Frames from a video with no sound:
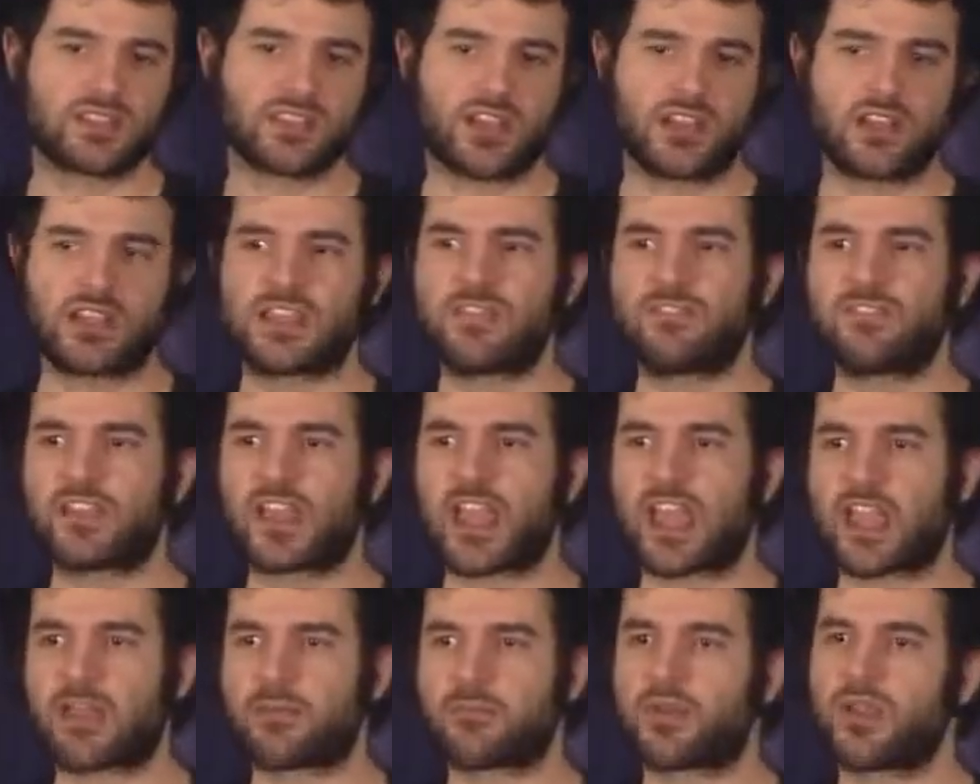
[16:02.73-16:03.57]
on
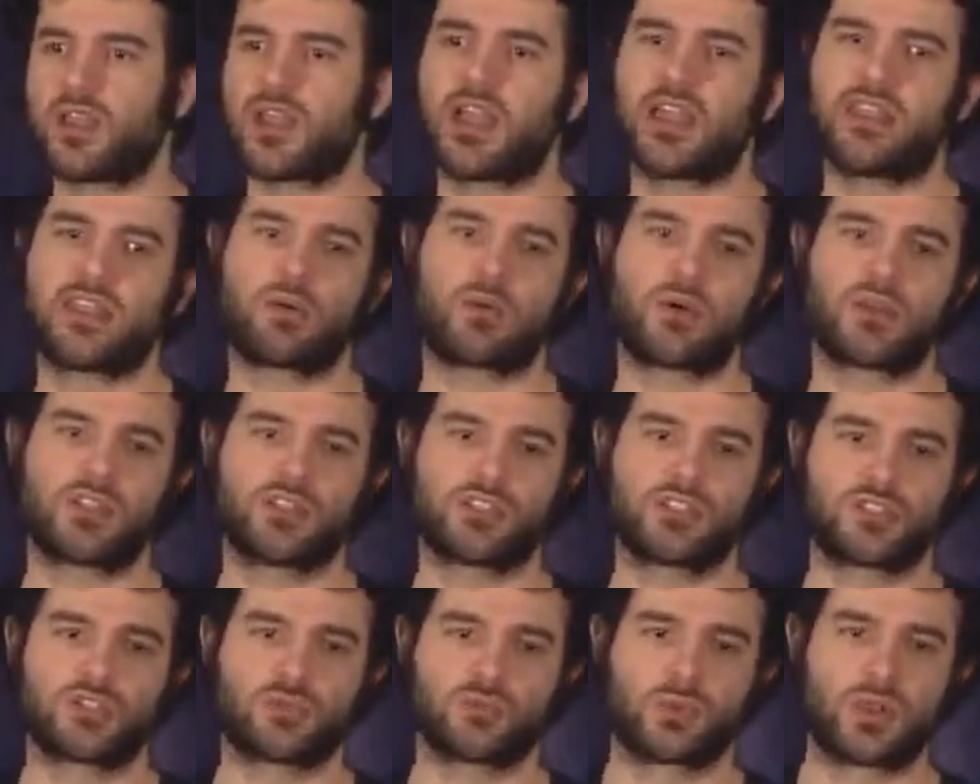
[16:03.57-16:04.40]
EVM, and they want to
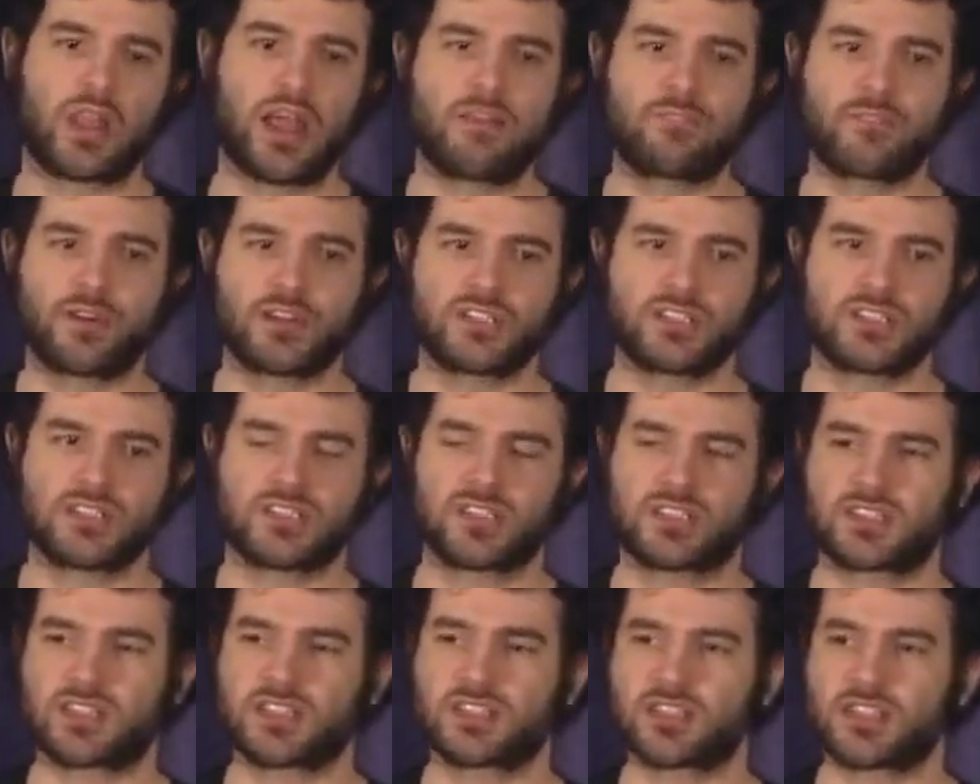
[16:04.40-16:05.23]
just leverage this
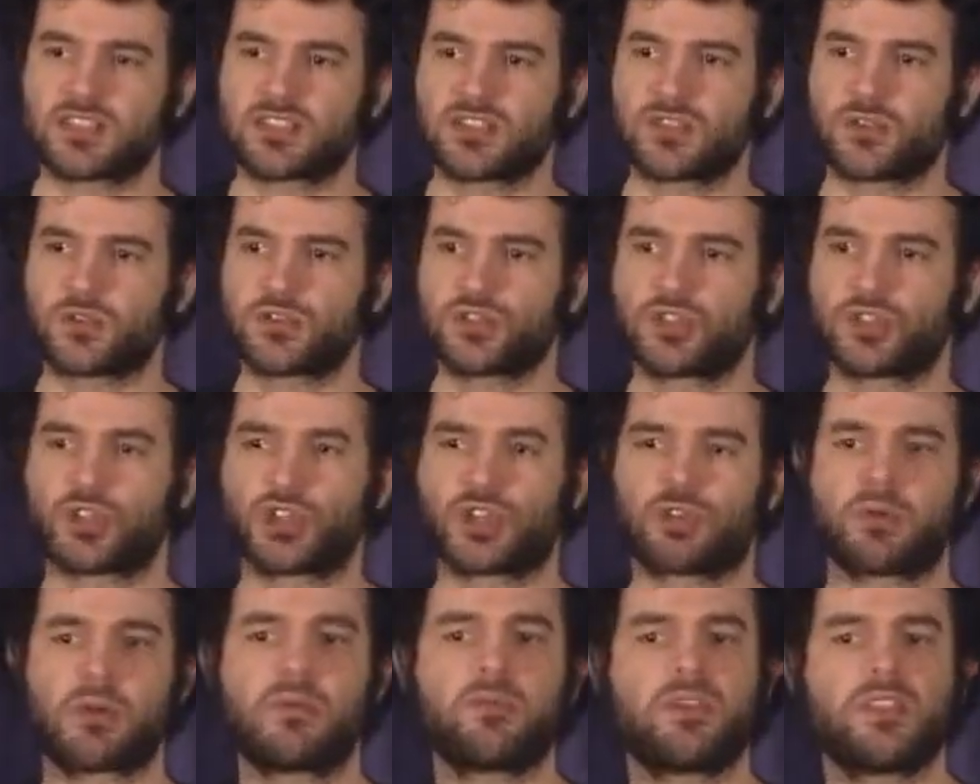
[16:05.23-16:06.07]
existing
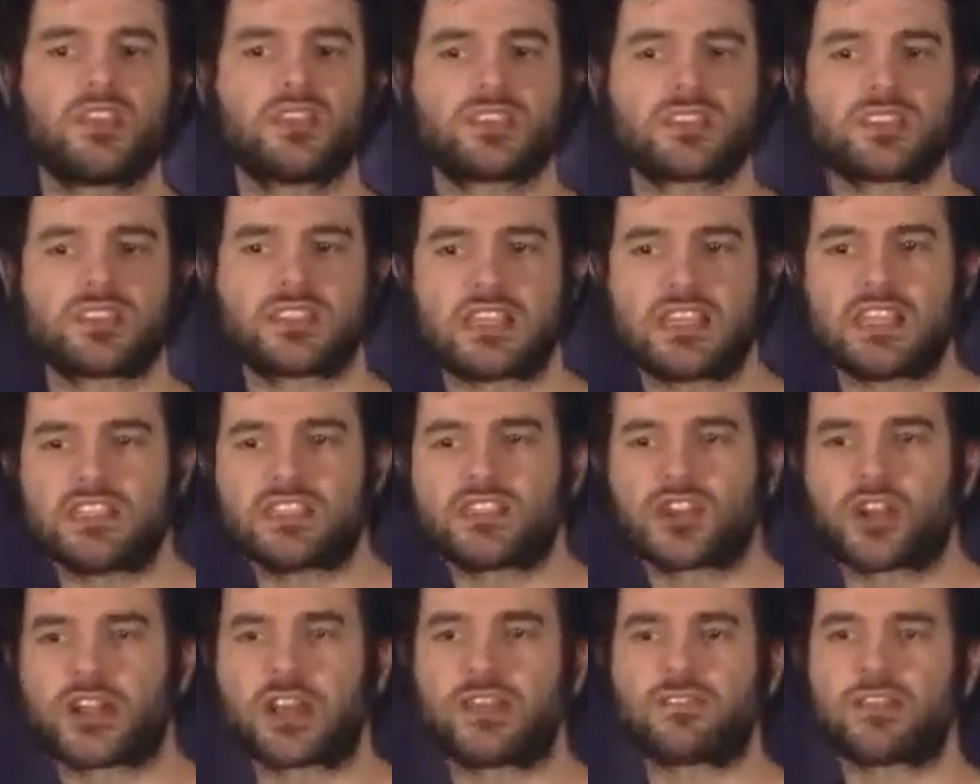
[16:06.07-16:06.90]
solution, or maybe this is
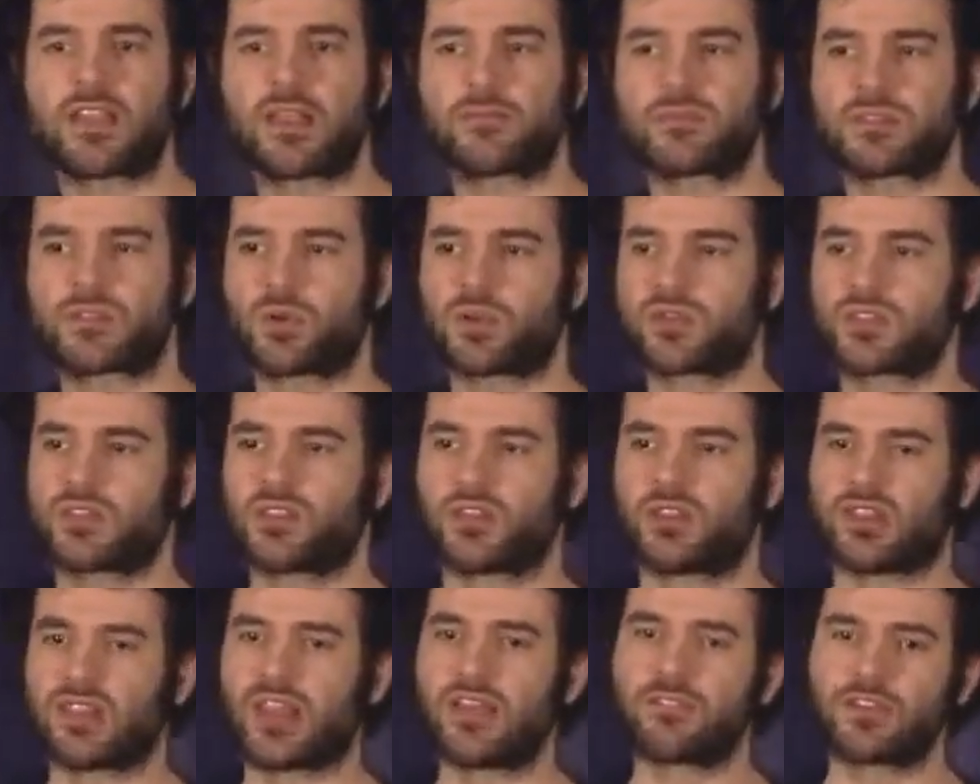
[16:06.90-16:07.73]
easier on EVMs, so they want to
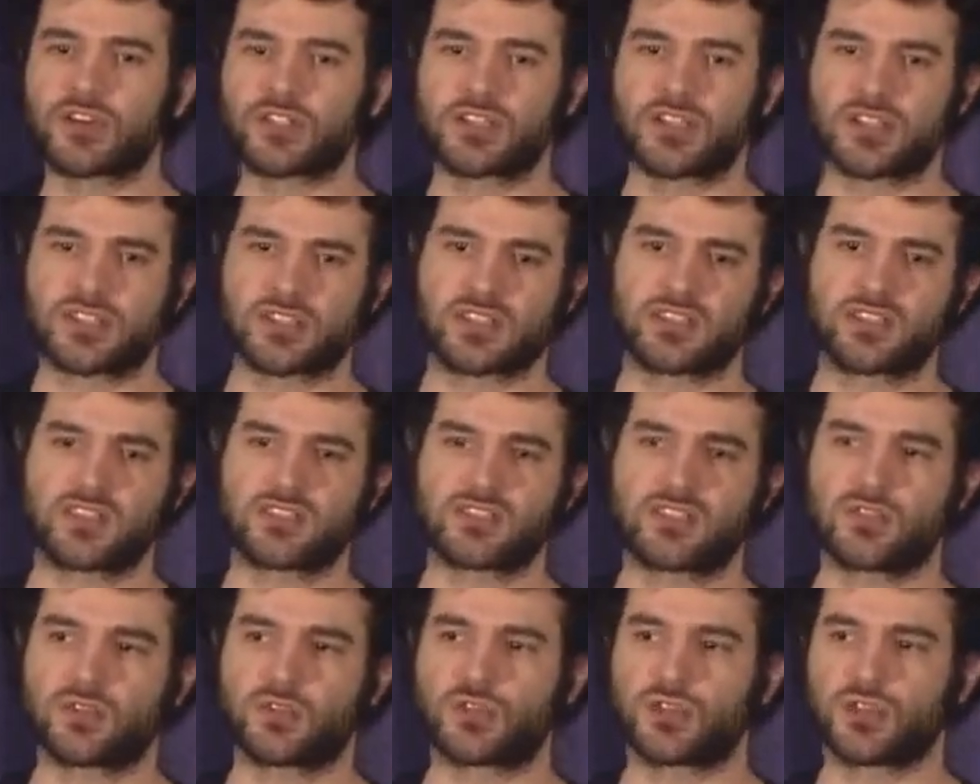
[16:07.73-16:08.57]
leverage an existing
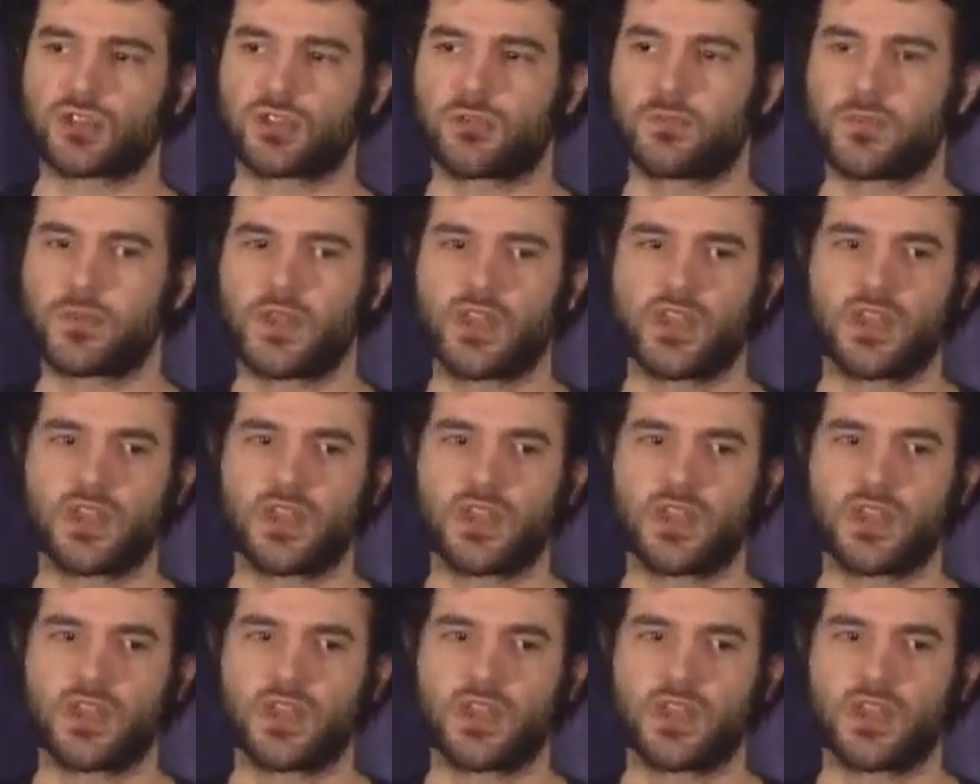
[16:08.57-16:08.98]
solution.